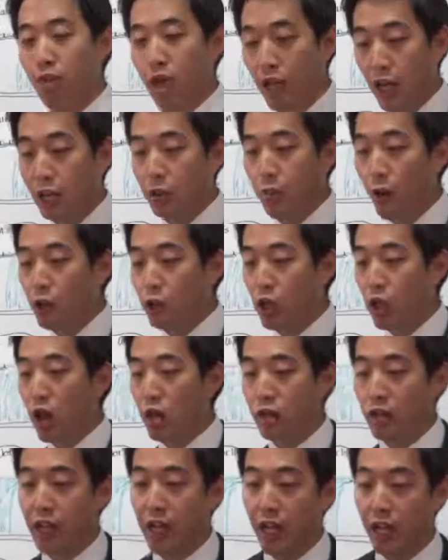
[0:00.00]
And let's post it
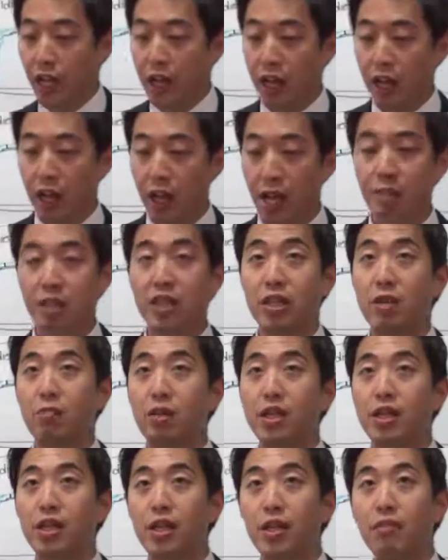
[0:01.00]
on CNN and
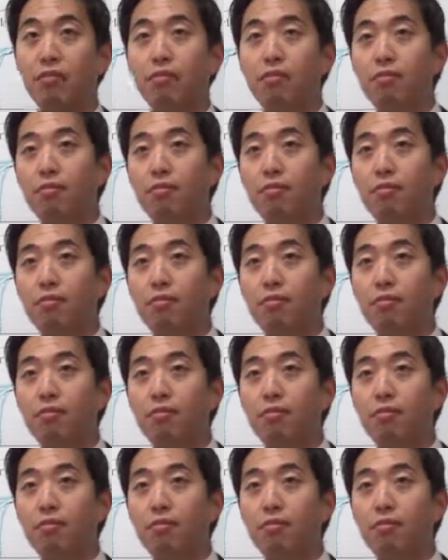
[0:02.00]
MSNBC.